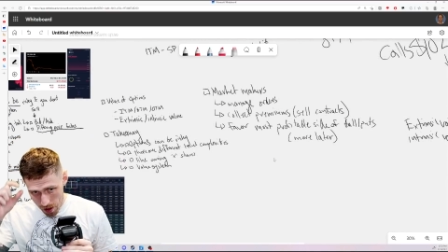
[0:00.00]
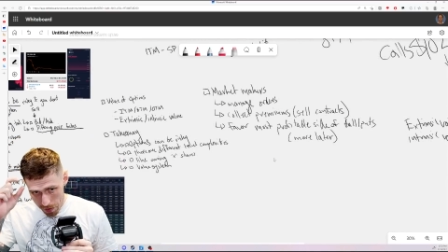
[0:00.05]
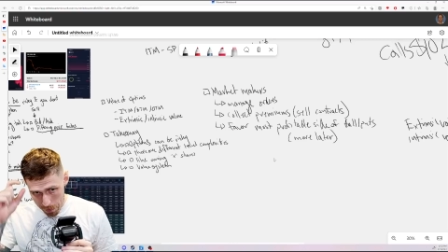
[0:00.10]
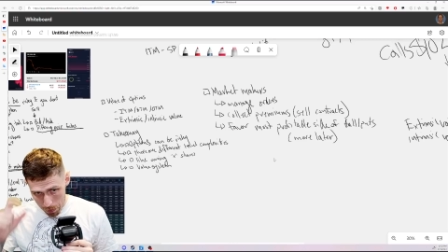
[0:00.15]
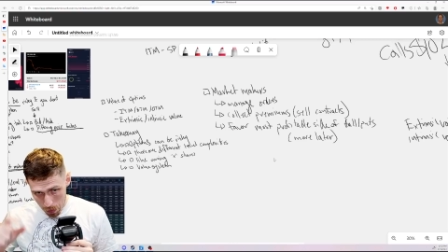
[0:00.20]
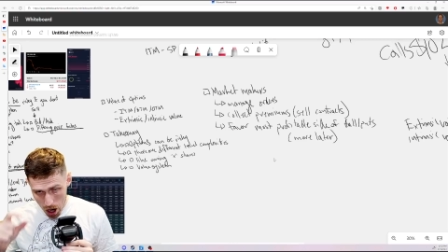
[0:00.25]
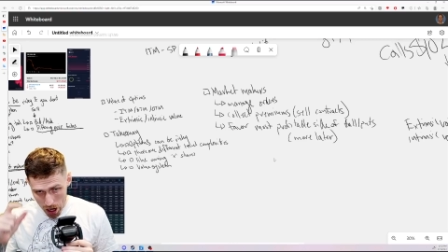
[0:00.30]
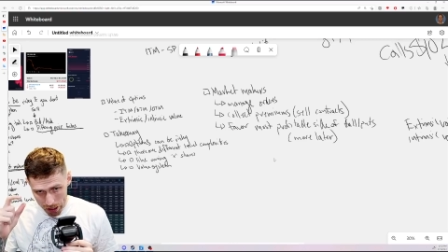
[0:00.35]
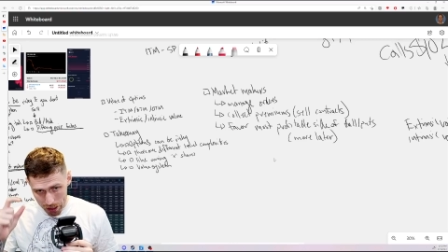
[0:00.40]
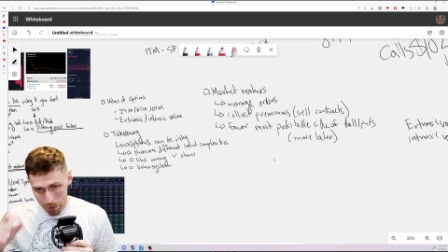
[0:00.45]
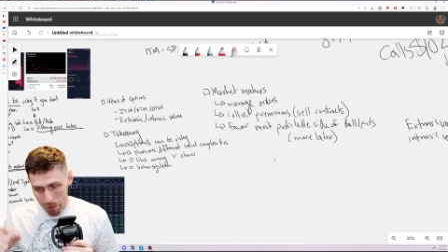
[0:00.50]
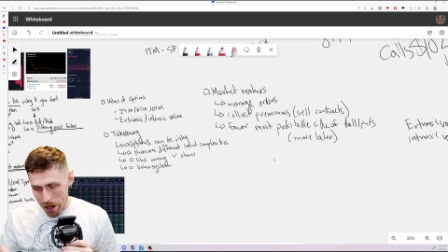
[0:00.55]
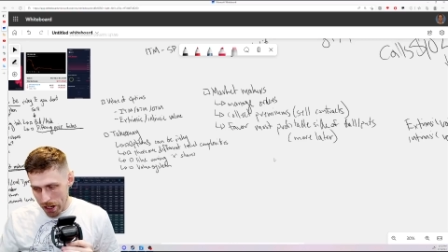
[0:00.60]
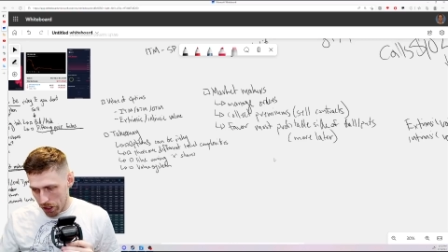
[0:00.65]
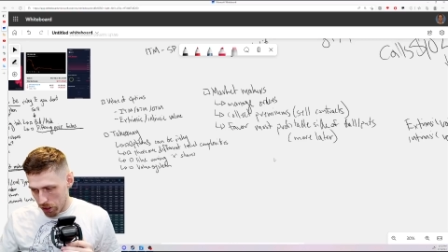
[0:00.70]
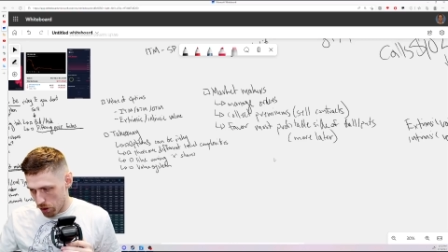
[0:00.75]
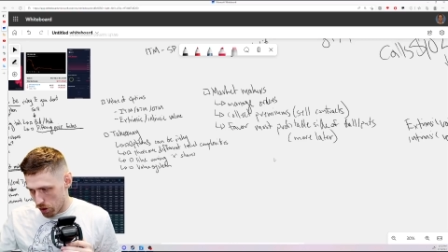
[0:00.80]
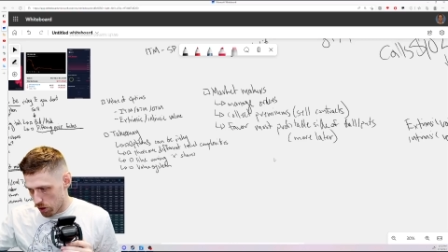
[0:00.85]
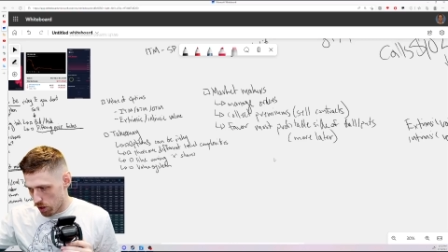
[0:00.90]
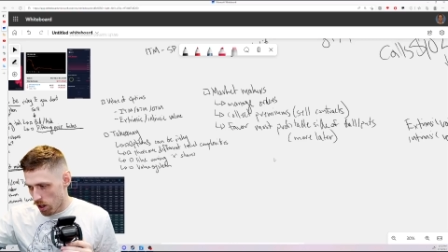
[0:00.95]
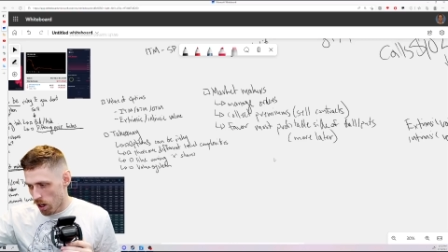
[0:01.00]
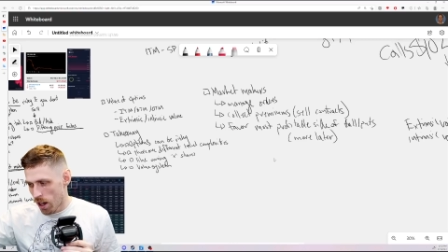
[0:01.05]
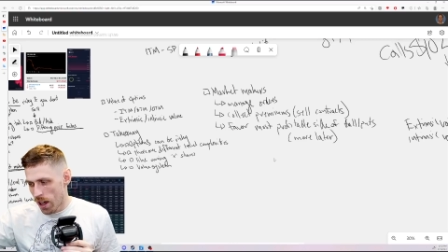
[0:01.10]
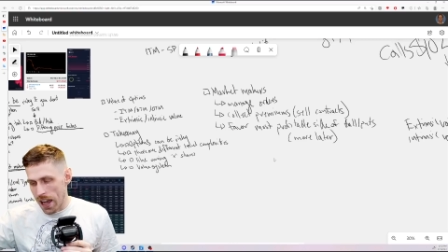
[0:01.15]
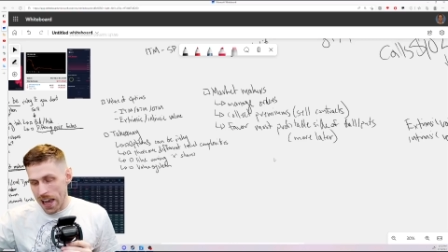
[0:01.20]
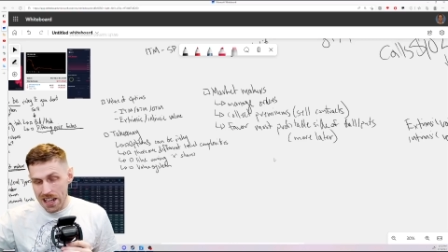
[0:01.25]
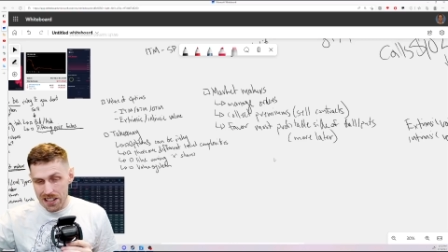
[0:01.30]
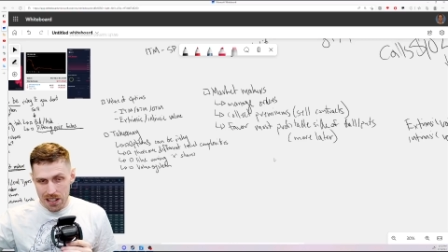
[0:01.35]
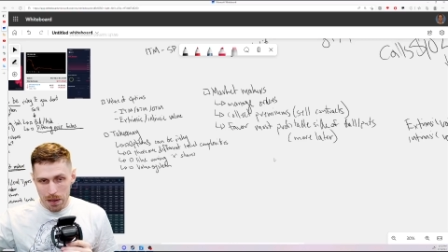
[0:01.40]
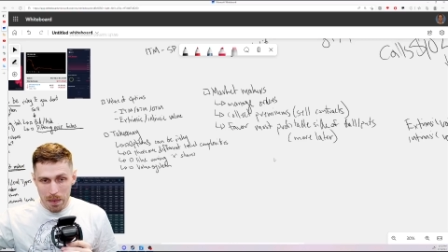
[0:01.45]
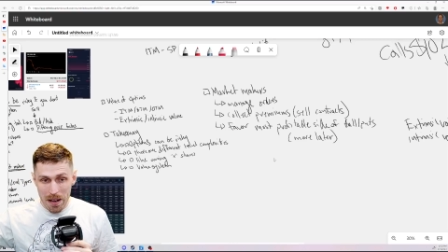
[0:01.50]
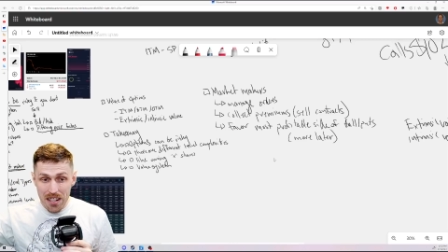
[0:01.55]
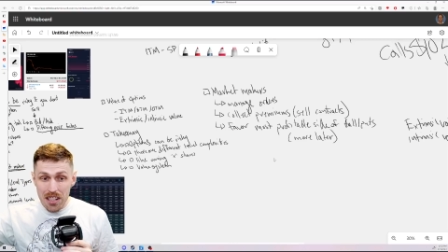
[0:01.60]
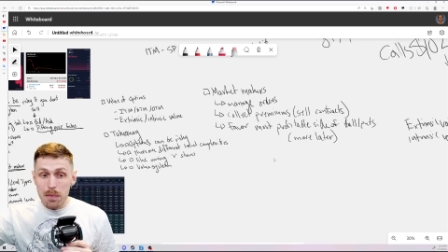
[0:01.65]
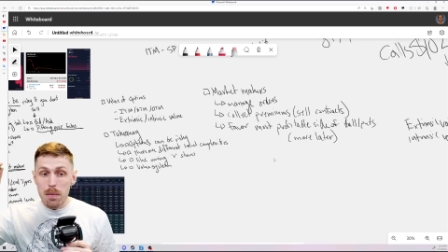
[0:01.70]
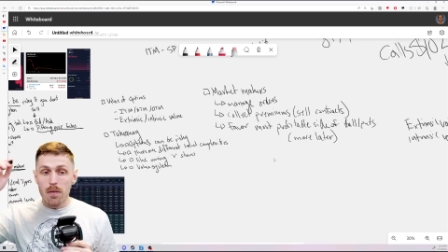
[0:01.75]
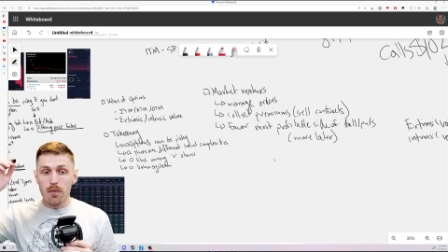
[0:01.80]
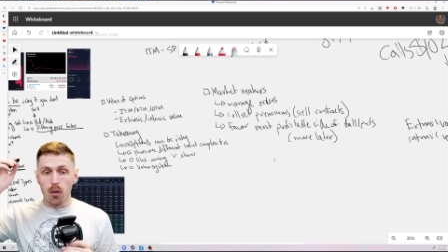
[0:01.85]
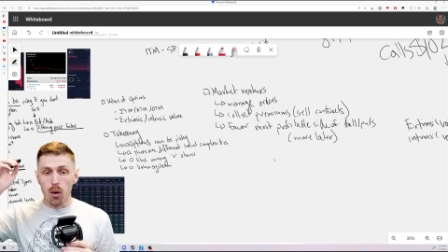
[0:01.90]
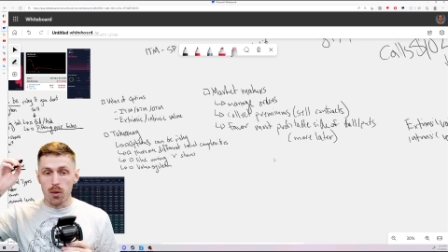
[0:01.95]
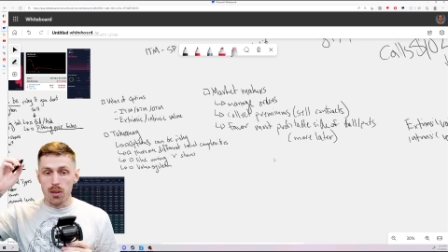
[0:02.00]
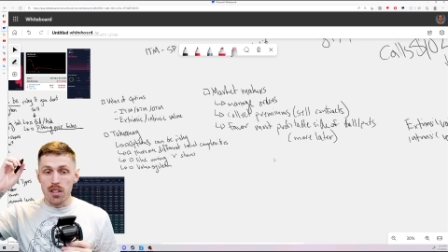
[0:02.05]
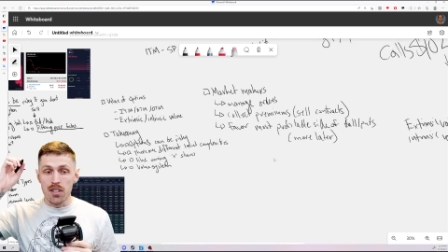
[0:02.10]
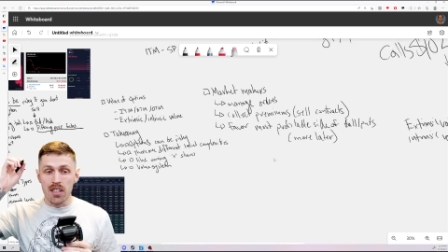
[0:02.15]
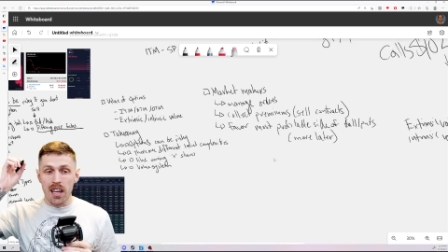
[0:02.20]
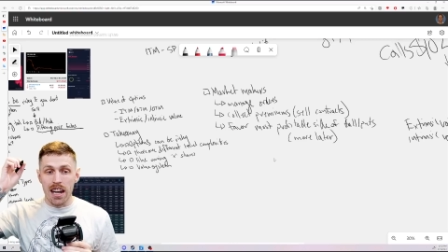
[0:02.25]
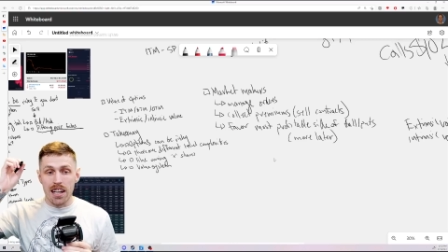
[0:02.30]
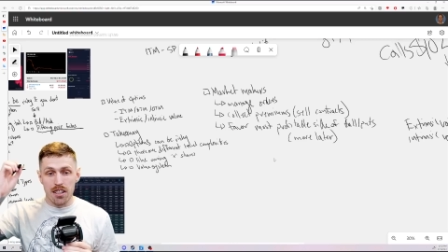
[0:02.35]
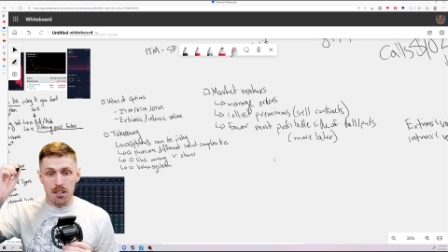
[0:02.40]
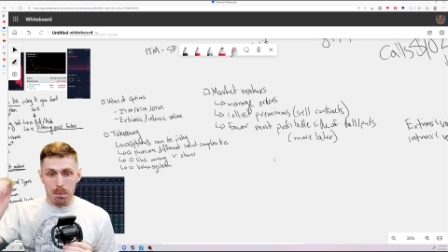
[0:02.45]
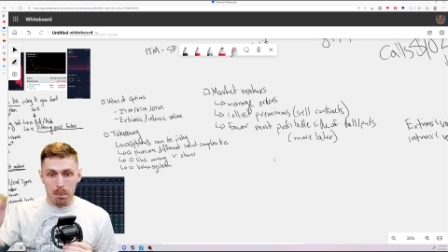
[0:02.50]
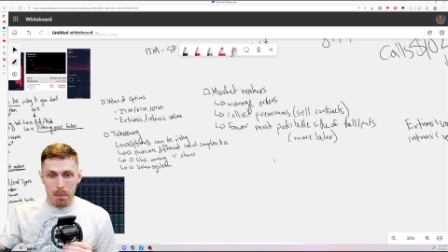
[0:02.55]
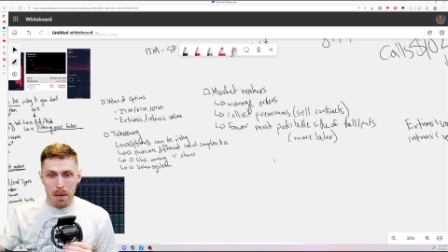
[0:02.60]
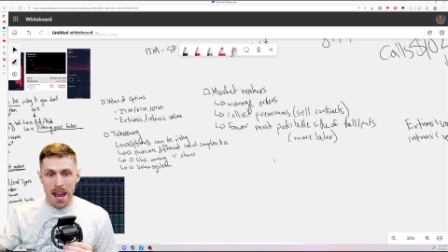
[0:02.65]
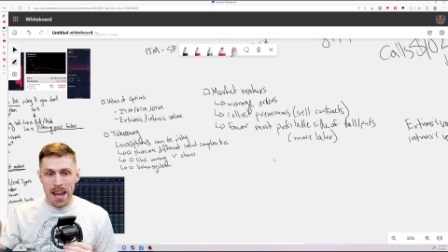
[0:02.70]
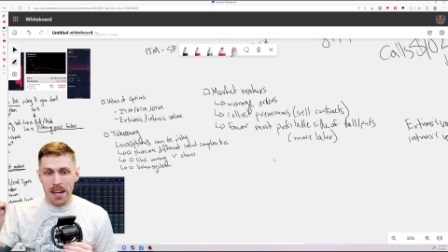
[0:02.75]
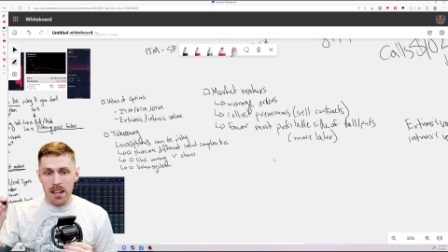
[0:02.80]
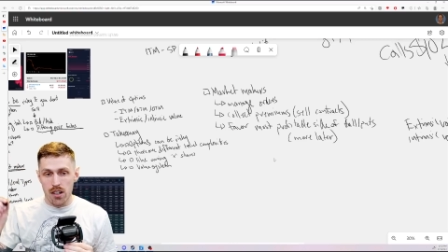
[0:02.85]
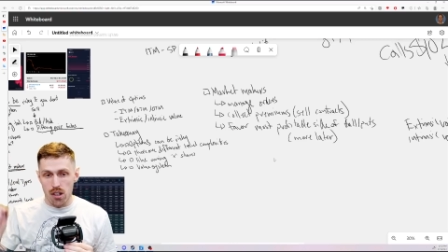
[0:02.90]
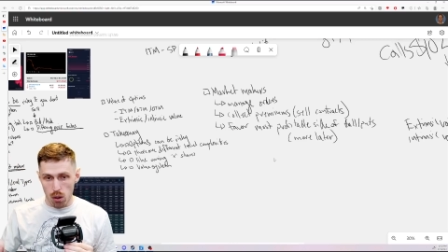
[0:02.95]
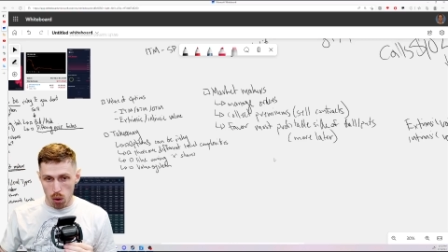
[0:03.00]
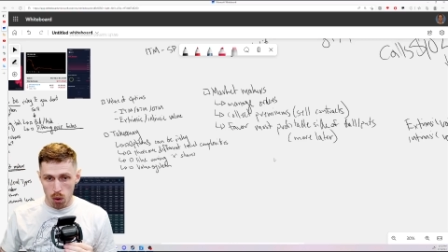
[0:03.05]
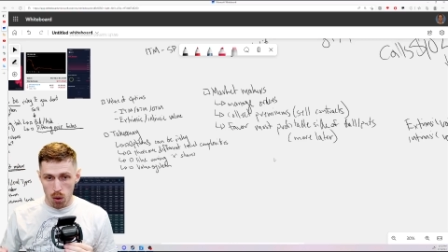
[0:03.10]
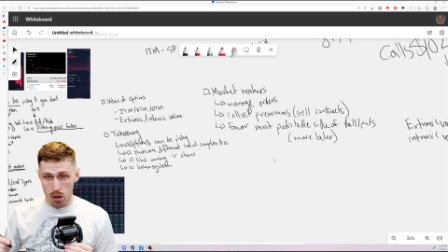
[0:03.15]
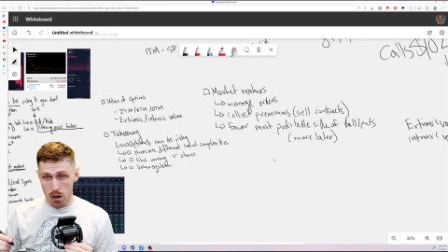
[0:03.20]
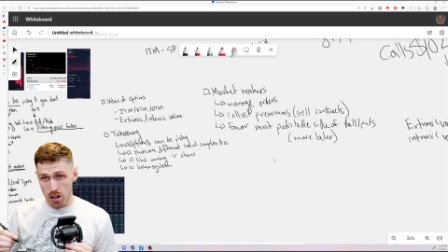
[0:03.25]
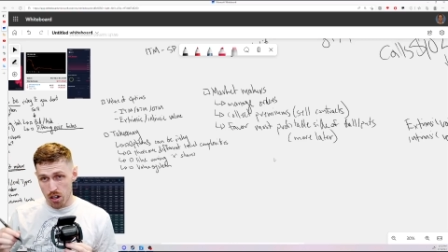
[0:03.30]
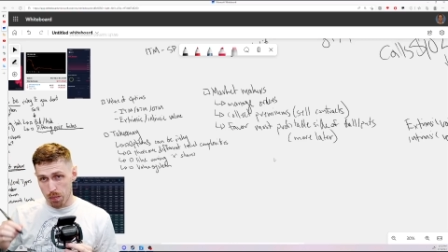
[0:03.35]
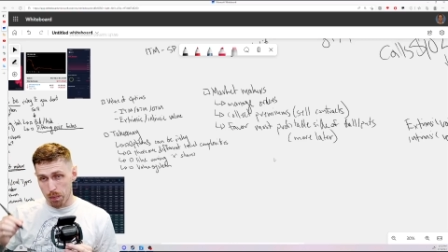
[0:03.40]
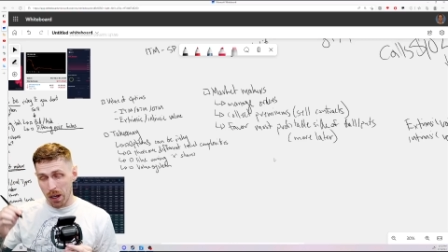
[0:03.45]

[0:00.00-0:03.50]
Market makers. As I mentioned before, these guys manage orders,